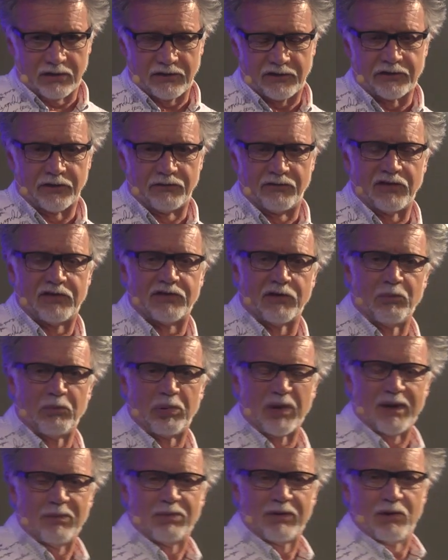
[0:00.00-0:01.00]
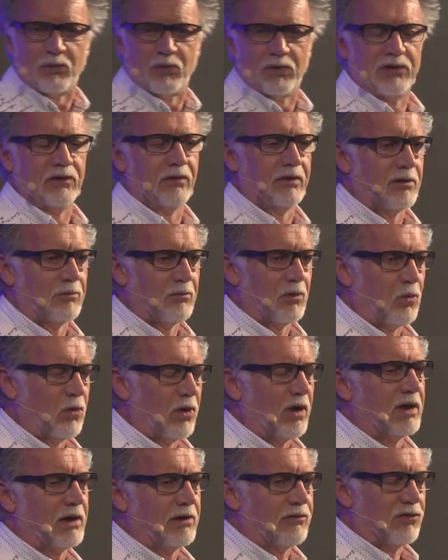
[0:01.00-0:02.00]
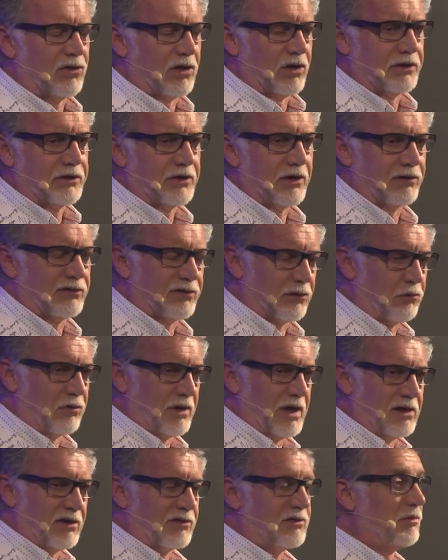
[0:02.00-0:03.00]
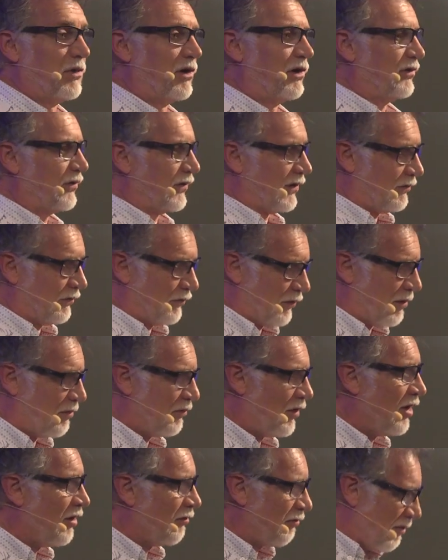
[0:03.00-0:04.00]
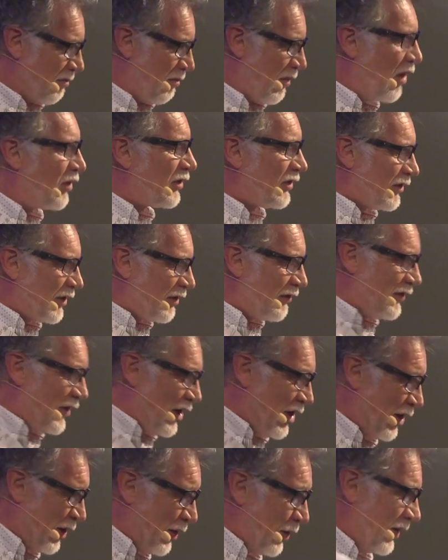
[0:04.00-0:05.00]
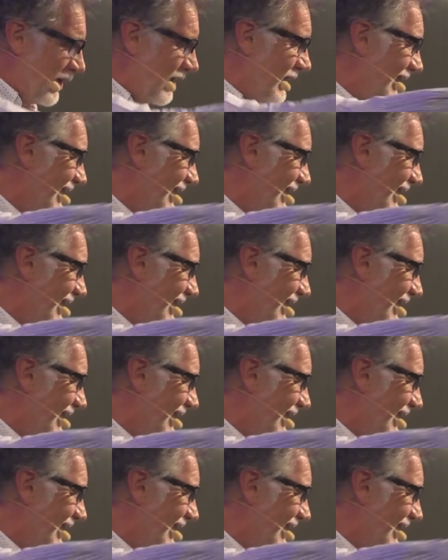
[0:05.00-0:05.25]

So for some people, it would do them a world of good not to read as much. For, for, for most of you,